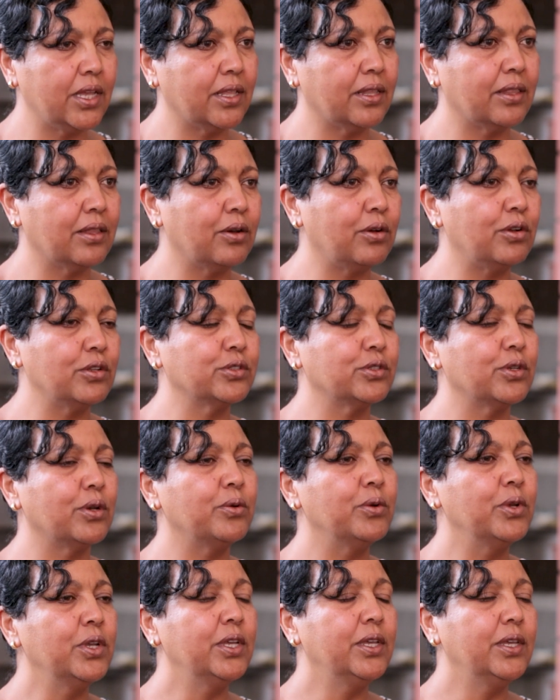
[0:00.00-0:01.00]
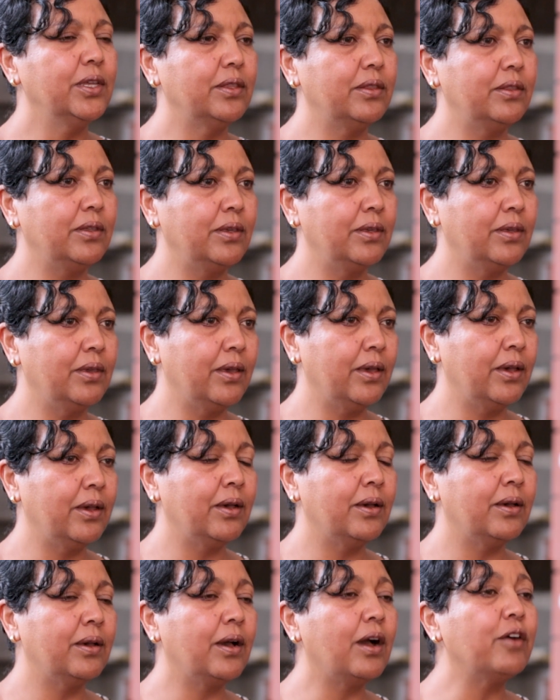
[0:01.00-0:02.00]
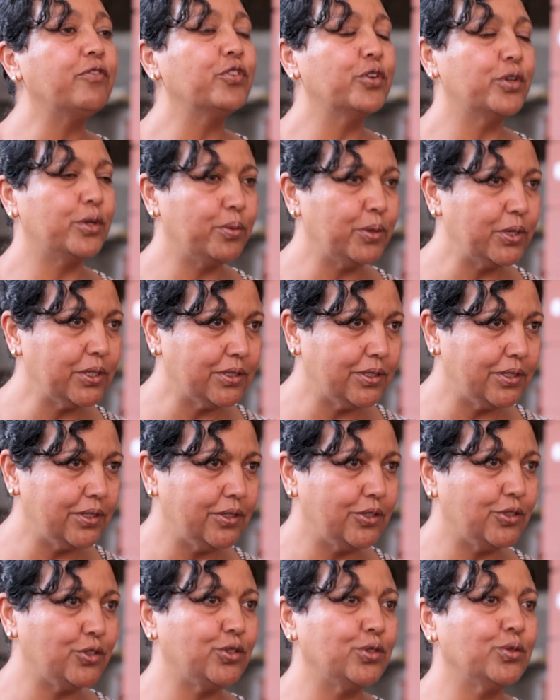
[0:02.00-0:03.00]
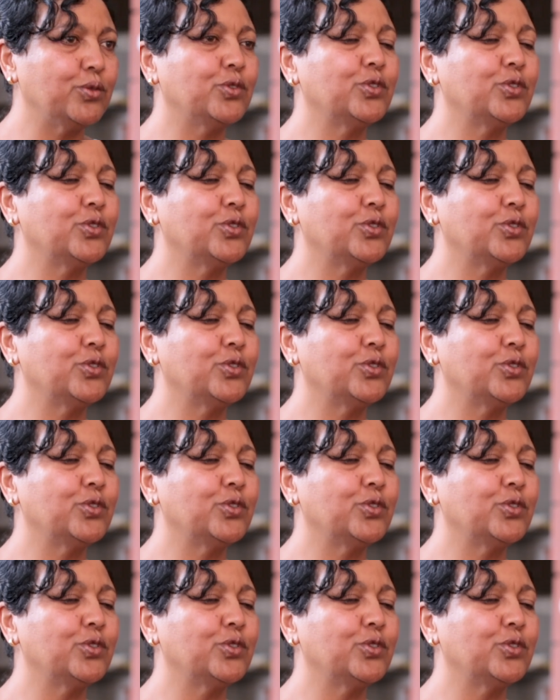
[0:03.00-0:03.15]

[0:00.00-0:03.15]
and also the affordability issue.